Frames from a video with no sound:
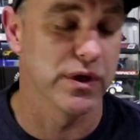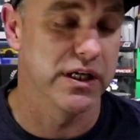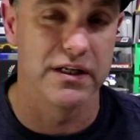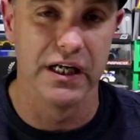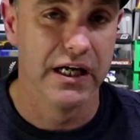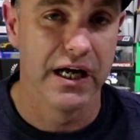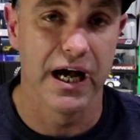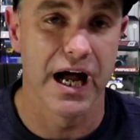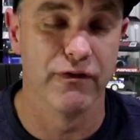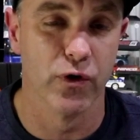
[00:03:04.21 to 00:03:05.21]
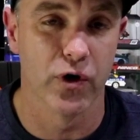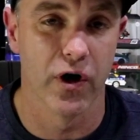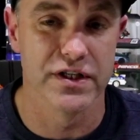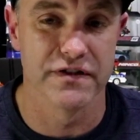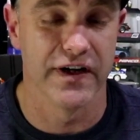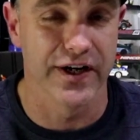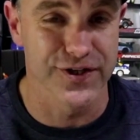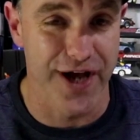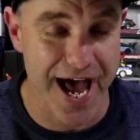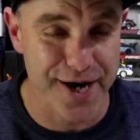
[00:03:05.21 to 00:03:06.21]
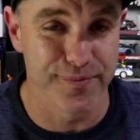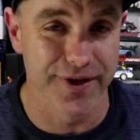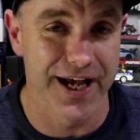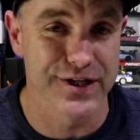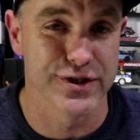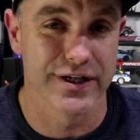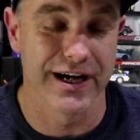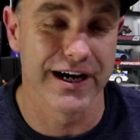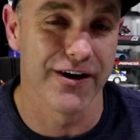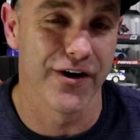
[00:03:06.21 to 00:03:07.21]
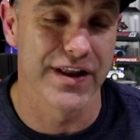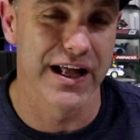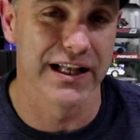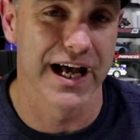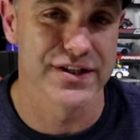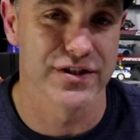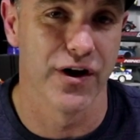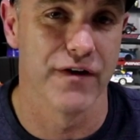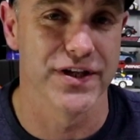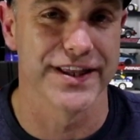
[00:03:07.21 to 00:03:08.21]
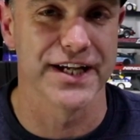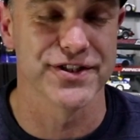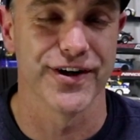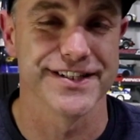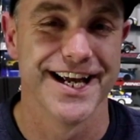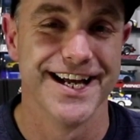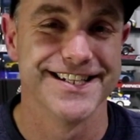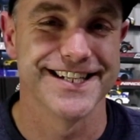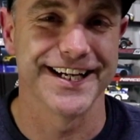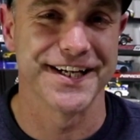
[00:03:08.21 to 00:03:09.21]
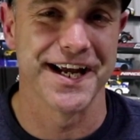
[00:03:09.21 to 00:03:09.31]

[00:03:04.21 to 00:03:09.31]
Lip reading: We can have all kinds of fun, because I had a blast on that last live. So thanks guys, take